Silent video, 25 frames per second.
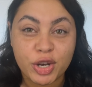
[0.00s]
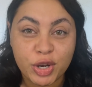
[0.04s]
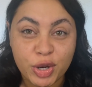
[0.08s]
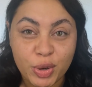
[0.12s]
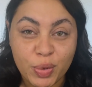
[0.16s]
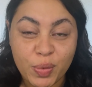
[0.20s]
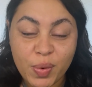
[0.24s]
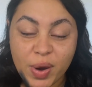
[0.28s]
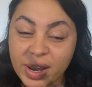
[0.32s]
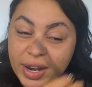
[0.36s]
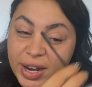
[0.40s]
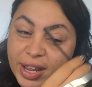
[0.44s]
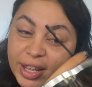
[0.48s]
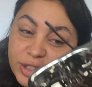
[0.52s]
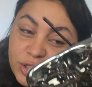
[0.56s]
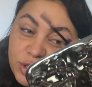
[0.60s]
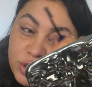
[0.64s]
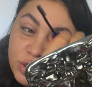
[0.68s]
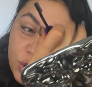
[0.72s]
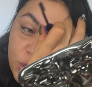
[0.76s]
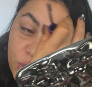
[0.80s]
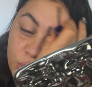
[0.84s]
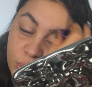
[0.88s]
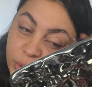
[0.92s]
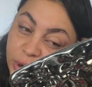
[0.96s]
new one. It's
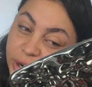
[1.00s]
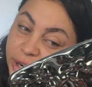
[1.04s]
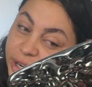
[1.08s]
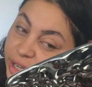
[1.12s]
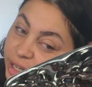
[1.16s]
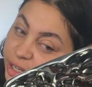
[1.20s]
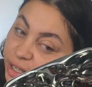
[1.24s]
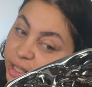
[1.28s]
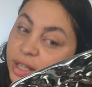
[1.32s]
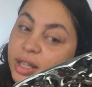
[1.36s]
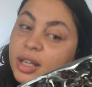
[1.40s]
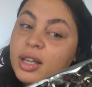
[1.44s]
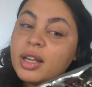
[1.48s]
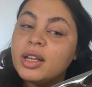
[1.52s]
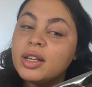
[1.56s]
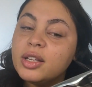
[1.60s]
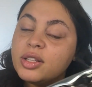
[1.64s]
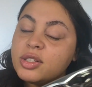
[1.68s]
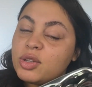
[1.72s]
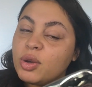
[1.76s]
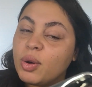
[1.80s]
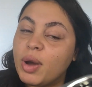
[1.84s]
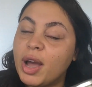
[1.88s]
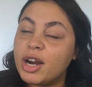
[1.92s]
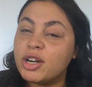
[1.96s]
so pretty.
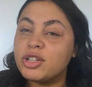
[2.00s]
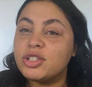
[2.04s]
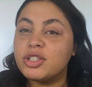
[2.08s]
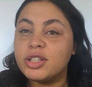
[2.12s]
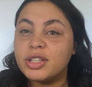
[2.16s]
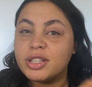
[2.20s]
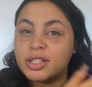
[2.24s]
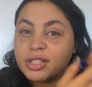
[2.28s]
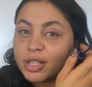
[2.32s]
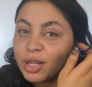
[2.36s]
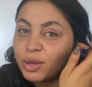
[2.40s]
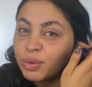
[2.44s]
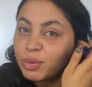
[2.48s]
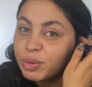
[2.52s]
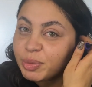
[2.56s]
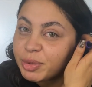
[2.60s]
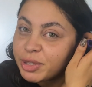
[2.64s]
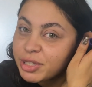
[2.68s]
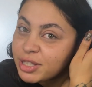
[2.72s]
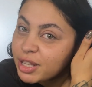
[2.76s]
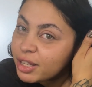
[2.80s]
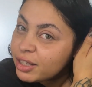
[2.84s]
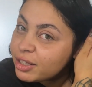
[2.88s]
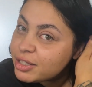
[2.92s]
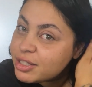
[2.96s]
So actually the skin will be
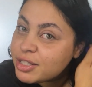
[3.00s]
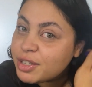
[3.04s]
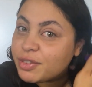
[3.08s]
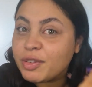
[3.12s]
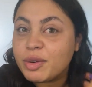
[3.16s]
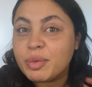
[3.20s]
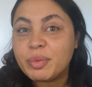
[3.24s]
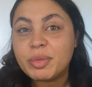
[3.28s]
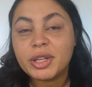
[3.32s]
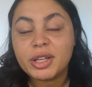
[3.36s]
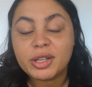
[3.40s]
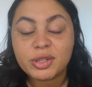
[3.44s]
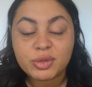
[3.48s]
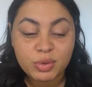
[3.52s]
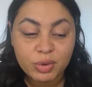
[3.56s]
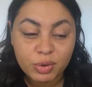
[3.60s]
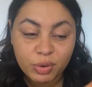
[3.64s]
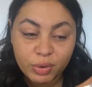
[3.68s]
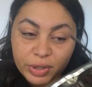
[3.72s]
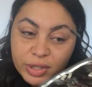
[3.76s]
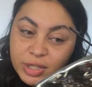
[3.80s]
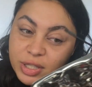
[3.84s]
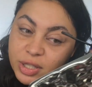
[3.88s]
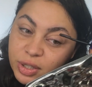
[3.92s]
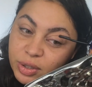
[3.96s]
slightly different because we're
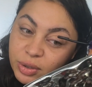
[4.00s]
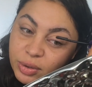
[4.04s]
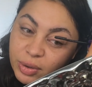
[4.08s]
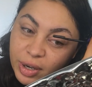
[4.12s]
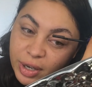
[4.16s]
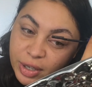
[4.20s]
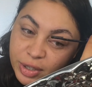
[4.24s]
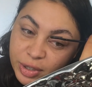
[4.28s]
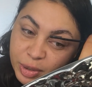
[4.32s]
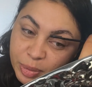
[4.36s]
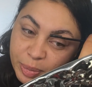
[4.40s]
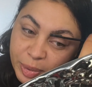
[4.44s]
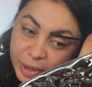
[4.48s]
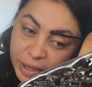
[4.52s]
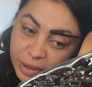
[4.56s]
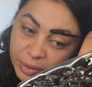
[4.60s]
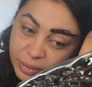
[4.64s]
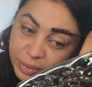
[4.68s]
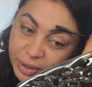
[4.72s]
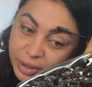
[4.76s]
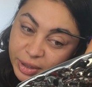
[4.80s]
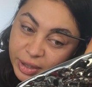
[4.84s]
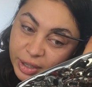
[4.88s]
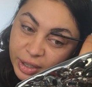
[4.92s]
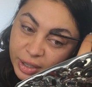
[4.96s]
going to underpaint
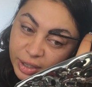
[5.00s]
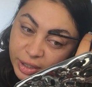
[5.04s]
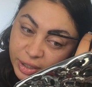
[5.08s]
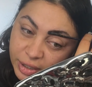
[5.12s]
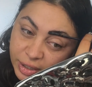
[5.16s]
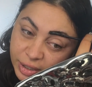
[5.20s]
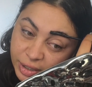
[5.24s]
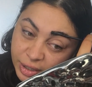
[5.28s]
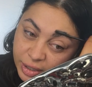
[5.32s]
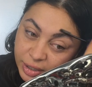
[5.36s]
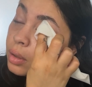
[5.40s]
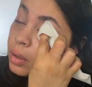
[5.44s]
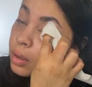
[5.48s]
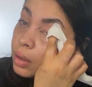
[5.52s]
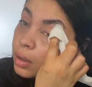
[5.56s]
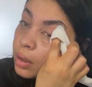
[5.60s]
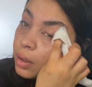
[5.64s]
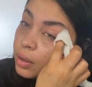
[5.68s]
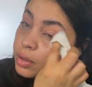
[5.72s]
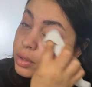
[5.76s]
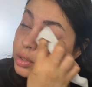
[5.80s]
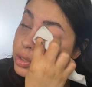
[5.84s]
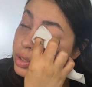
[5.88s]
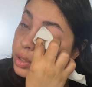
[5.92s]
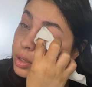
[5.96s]
with it. I'm
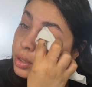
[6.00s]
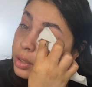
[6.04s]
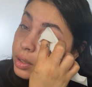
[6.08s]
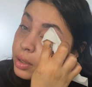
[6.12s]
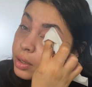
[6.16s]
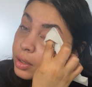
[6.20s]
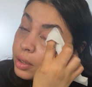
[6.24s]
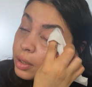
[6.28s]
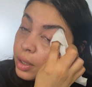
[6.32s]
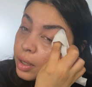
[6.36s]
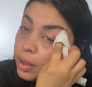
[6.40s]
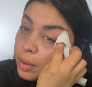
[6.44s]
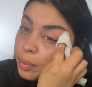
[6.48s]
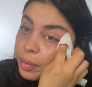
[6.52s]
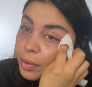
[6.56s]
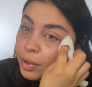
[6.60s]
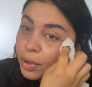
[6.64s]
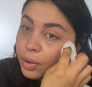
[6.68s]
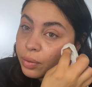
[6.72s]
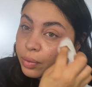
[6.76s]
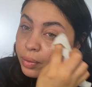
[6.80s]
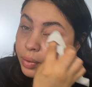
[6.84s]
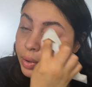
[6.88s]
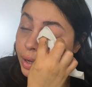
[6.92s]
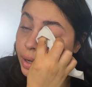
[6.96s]
just gonna clean up
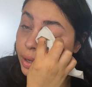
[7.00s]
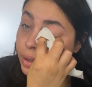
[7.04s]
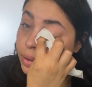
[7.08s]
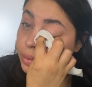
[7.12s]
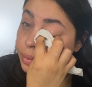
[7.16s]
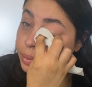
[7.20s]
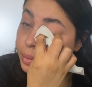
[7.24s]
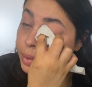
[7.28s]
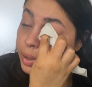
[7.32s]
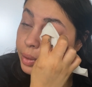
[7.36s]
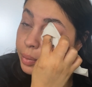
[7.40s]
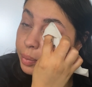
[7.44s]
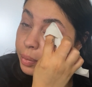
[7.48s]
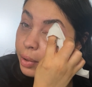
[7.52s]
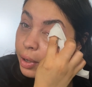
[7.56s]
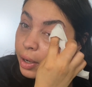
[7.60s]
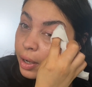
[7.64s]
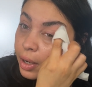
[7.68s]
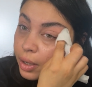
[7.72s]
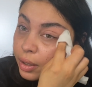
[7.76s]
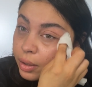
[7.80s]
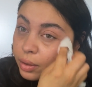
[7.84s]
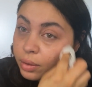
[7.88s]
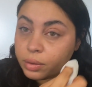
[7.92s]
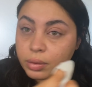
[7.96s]
around my
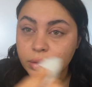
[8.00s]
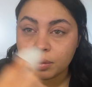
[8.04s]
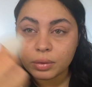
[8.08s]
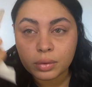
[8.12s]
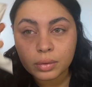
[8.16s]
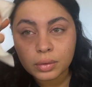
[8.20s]
brow.